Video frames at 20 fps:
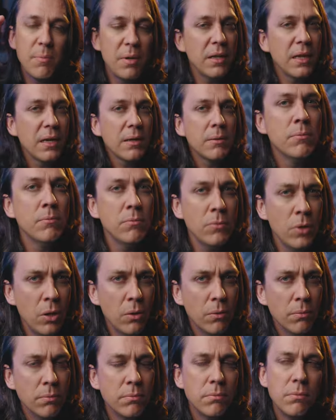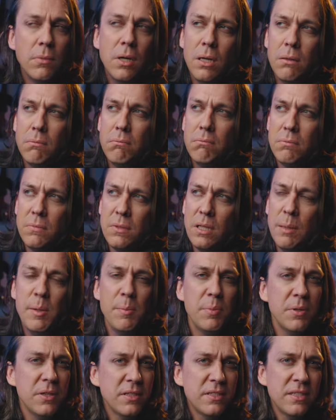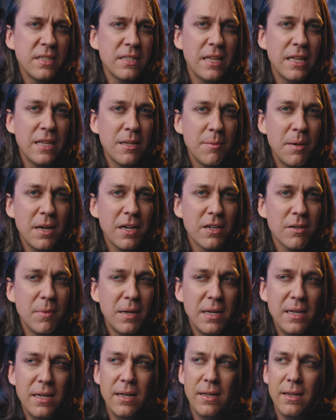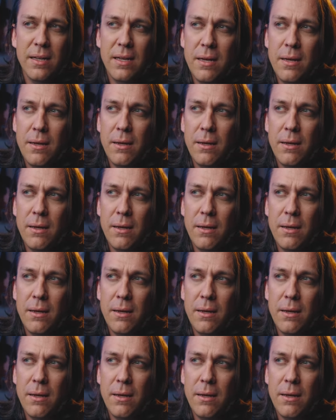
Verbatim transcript: be like, oh, let me put stick that in the back of my head.